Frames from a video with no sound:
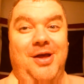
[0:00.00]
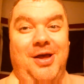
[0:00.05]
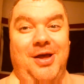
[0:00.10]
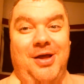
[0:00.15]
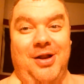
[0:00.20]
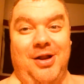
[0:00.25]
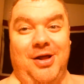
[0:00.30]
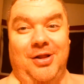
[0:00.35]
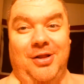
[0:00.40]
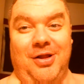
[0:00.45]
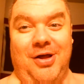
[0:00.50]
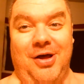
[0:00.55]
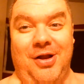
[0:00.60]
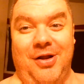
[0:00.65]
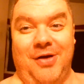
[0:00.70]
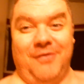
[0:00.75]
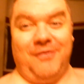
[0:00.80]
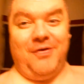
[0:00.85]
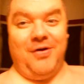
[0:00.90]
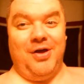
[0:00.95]
and a lot
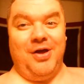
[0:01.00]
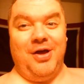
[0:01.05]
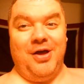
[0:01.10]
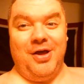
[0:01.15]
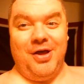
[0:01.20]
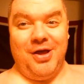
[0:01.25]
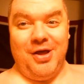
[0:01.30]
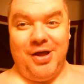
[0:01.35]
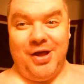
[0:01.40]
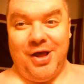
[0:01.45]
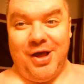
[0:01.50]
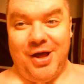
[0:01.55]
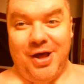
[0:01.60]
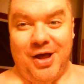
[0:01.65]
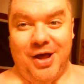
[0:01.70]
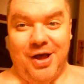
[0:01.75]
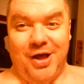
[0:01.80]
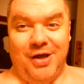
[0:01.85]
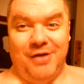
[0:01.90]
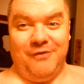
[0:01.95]
of
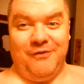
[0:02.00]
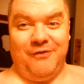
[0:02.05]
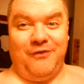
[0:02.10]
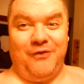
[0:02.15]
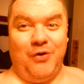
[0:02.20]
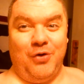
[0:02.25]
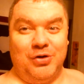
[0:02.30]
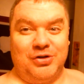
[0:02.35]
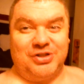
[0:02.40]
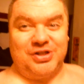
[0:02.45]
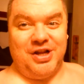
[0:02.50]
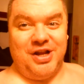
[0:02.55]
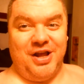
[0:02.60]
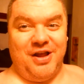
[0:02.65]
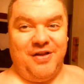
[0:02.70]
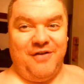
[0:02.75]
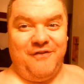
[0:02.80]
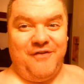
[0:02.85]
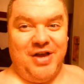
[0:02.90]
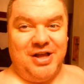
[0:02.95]
uh,
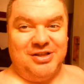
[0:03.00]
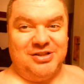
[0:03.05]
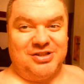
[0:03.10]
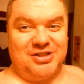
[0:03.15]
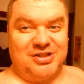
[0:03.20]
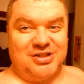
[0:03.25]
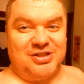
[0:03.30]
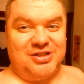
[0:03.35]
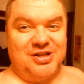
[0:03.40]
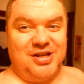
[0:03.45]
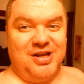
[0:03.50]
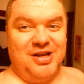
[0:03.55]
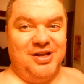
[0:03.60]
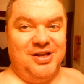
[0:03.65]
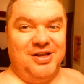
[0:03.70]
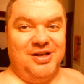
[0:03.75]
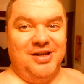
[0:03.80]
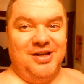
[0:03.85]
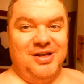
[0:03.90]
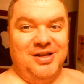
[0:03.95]
unfortunate events
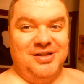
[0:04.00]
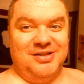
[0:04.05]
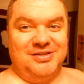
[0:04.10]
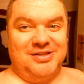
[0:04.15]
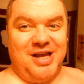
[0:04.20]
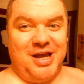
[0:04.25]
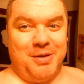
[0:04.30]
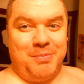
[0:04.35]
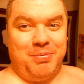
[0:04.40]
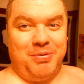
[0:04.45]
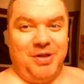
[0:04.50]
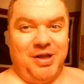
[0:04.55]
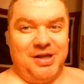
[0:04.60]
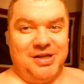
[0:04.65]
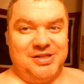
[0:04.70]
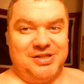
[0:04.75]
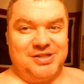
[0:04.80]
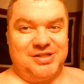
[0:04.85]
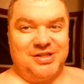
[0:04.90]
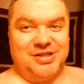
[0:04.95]
take
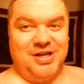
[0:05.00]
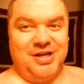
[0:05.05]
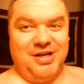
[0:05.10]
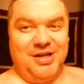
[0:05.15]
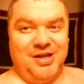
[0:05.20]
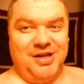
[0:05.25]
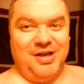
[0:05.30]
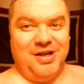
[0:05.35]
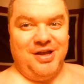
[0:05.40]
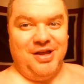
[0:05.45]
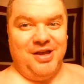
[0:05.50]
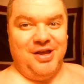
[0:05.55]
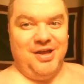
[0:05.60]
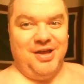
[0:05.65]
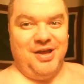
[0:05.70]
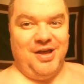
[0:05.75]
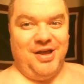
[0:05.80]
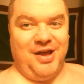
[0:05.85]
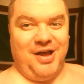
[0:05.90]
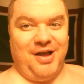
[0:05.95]
place
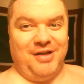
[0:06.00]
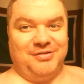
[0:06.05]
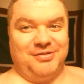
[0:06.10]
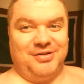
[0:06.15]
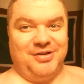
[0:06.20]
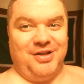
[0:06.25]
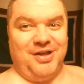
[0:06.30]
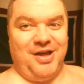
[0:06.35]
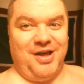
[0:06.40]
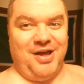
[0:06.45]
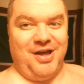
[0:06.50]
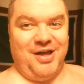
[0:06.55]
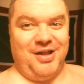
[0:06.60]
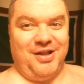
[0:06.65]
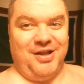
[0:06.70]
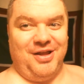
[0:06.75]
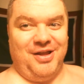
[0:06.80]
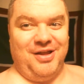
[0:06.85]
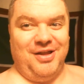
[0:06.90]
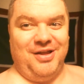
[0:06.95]
after that.